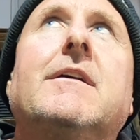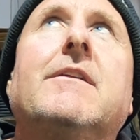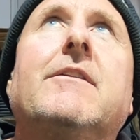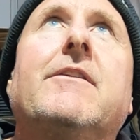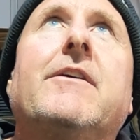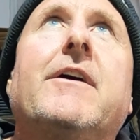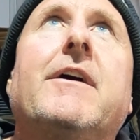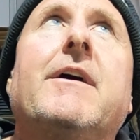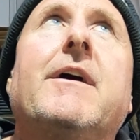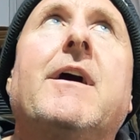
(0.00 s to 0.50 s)

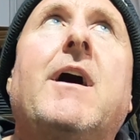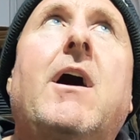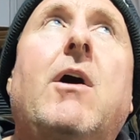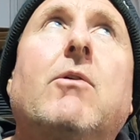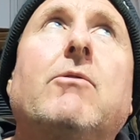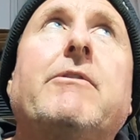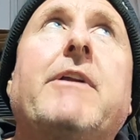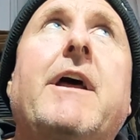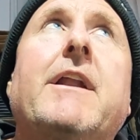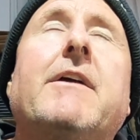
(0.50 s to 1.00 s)
the
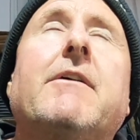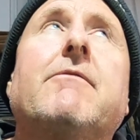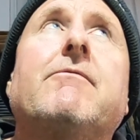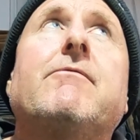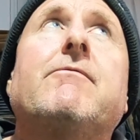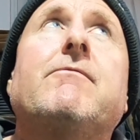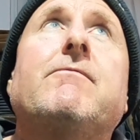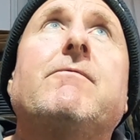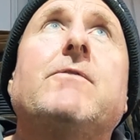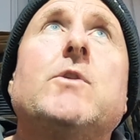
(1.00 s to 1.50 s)
alternator
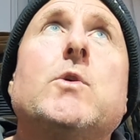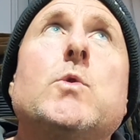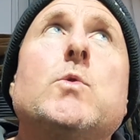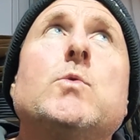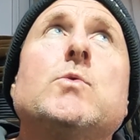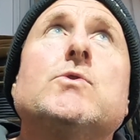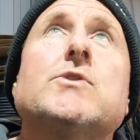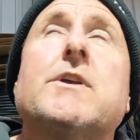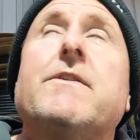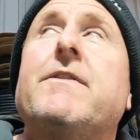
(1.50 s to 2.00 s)

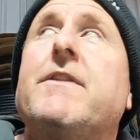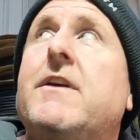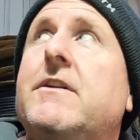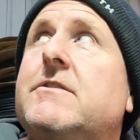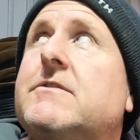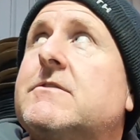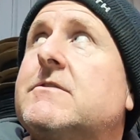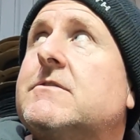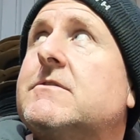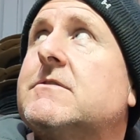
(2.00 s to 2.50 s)
fuse in
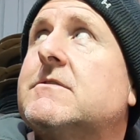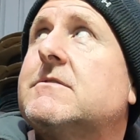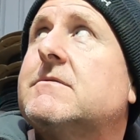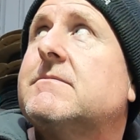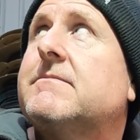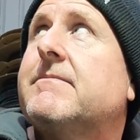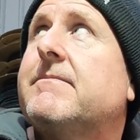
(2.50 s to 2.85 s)
this